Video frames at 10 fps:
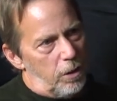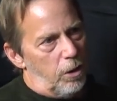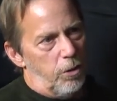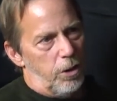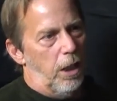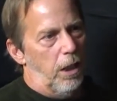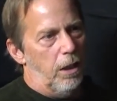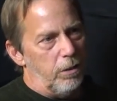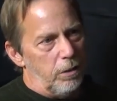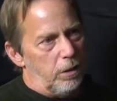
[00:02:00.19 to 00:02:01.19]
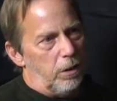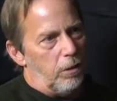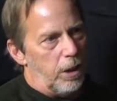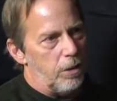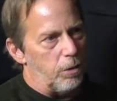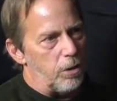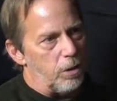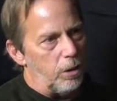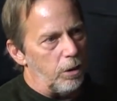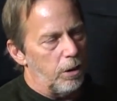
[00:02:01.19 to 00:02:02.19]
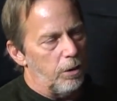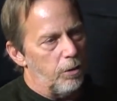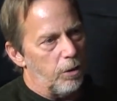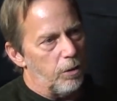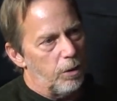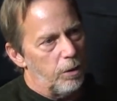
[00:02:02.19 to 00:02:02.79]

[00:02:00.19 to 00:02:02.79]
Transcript: goes down, you know, that's what slowly kills us.